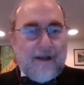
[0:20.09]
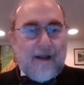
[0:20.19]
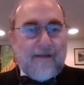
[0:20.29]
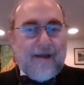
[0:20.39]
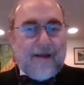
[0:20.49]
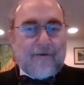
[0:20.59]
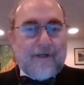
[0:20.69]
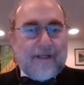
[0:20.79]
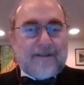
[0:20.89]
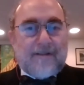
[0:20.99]
and that
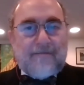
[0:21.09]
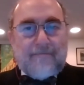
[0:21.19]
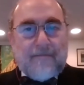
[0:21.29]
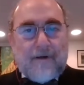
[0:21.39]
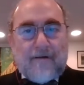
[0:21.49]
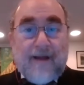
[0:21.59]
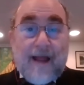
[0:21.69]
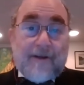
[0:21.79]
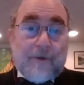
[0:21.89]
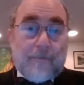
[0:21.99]
creates a
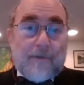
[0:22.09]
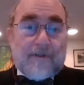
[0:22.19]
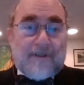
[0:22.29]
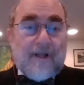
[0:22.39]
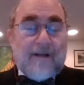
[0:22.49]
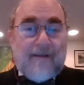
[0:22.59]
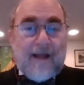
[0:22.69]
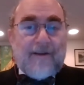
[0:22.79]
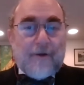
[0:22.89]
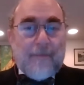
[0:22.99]
vacuum, a slight
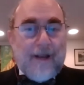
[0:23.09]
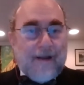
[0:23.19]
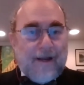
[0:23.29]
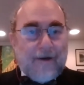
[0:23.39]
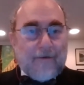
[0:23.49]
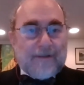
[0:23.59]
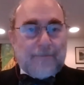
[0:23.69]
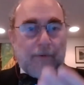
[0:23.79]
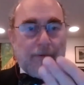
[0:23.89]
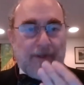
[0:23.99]
vacuum, and air is
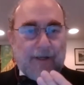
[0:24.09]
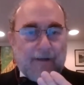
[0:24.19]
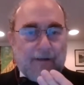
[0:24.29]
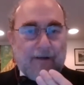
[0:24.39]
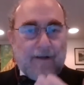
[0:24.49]
pulled in.